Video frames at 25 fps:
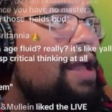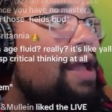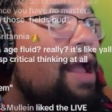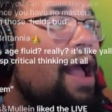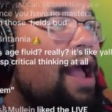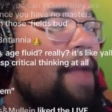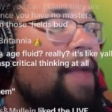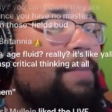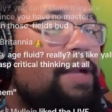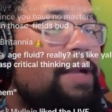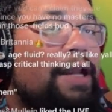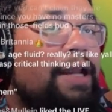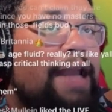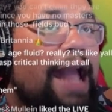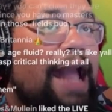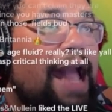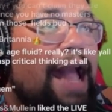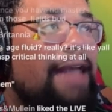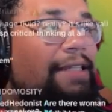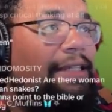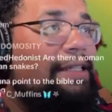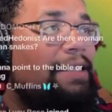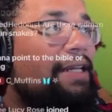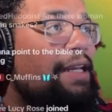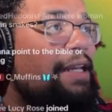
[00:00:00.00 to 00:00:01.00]
I'm going to
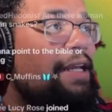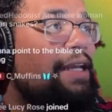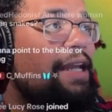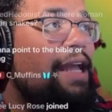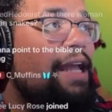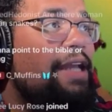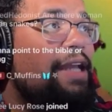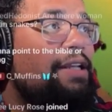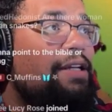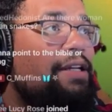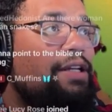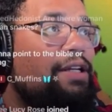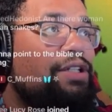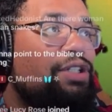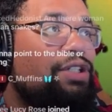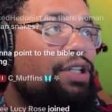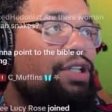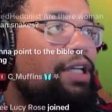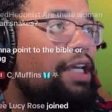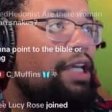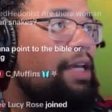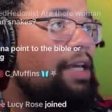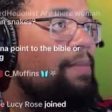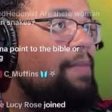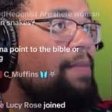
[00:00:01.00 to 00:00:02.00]
ask it again because you
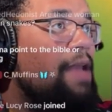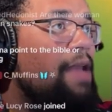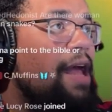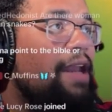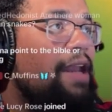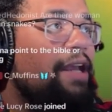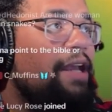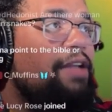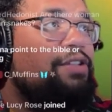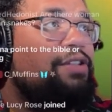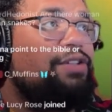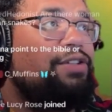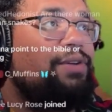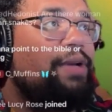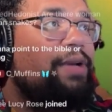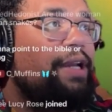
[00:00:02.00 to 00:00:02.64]
keep not answering.